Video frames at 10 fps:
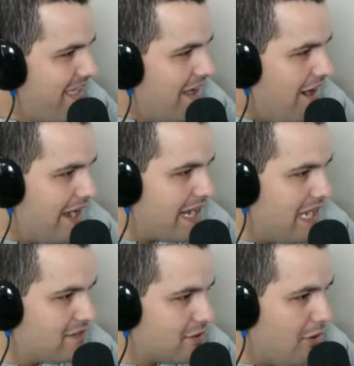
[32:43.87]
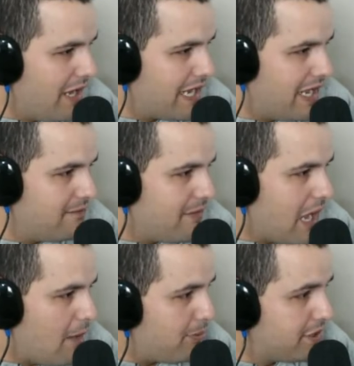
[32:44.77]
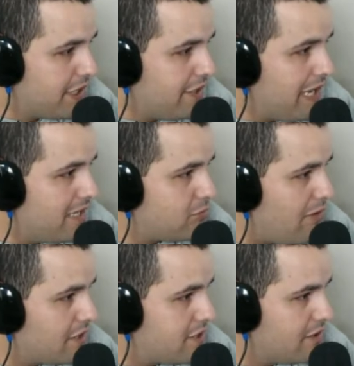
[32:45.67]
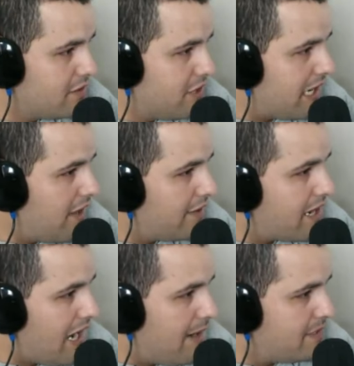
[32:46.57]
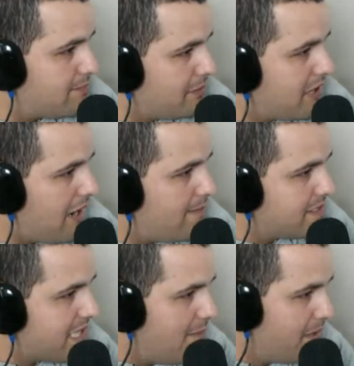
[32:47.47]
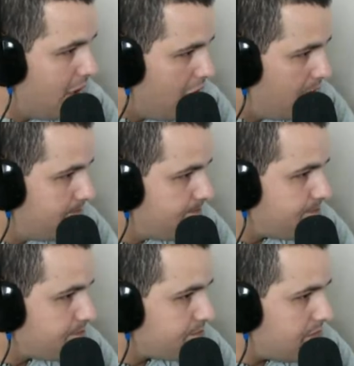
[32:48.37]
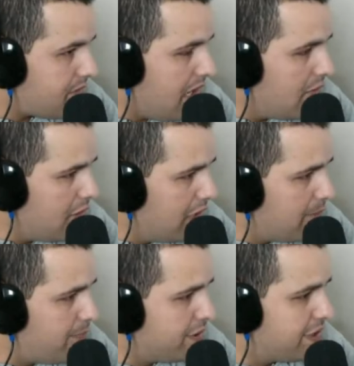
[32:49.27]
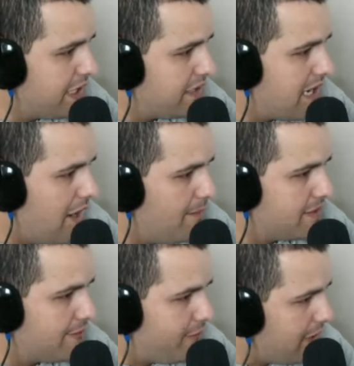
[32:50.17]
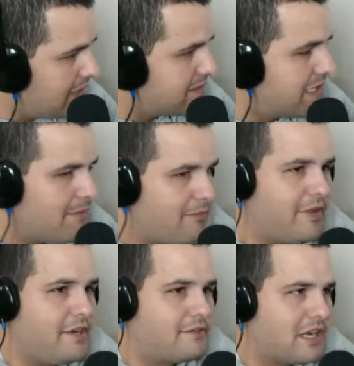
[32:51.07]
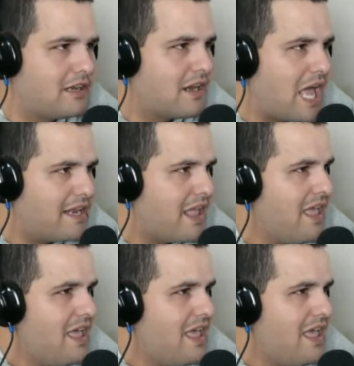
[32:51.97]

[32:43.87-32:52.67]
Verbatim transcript: All right, guys. So again, appreciate you guys watching. Check out the comments. Put comments down below. I really appreciate the comments. If you like this type of videos, click like.